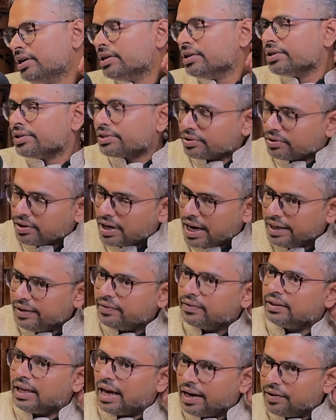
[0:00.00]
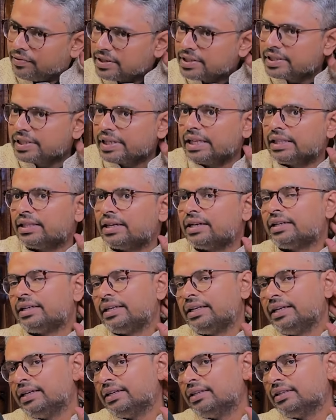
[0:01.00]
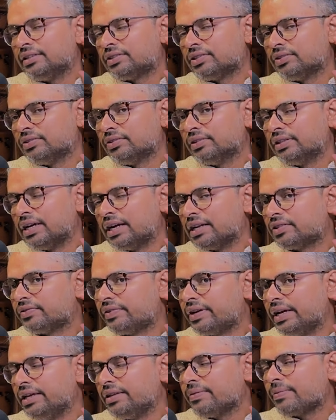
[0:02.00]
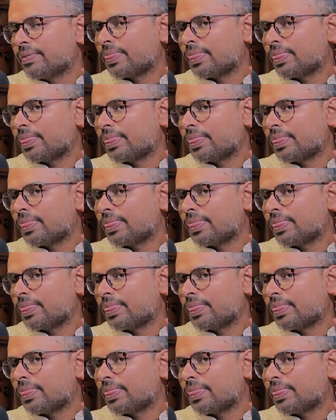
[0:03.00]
So I would say that, so that is why